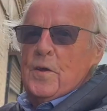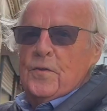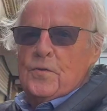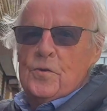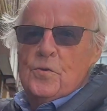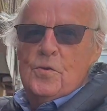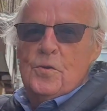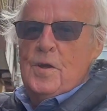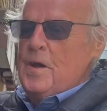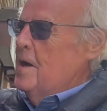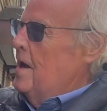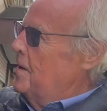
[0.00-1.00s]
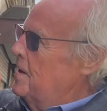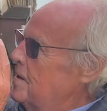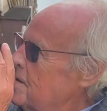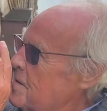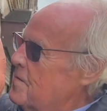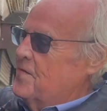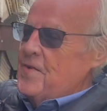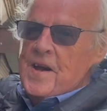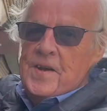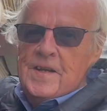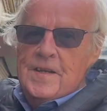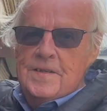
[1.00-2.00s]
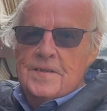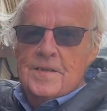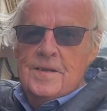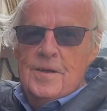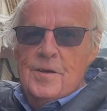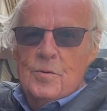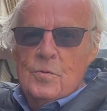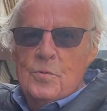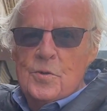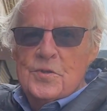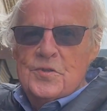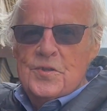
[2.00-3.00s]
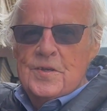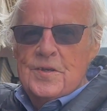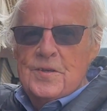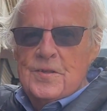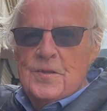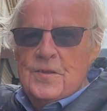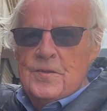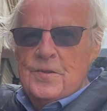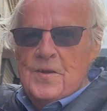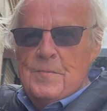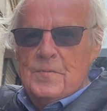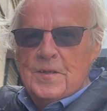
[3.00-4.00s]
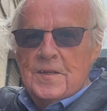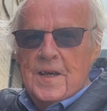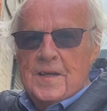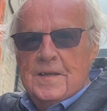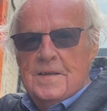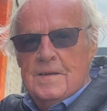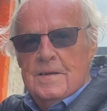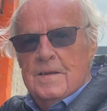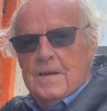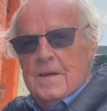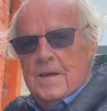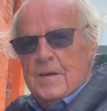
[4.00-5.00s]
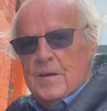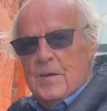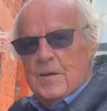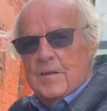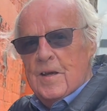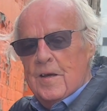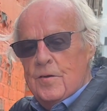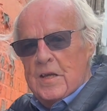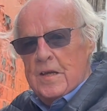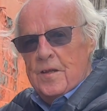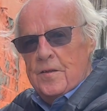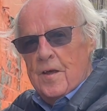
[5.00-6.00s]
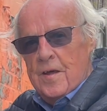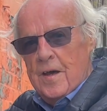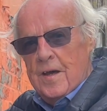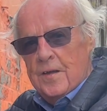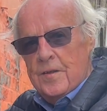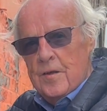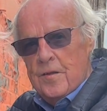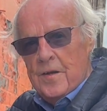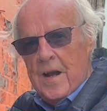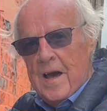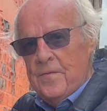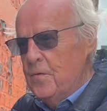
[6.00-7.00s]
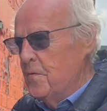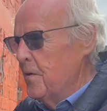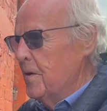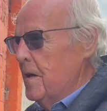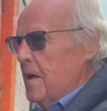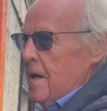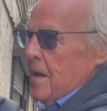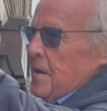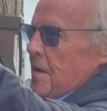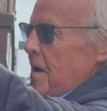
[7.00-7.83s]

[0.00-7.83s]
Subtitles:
through, and then at the far end was the Remnant King. He had the other half of it, and on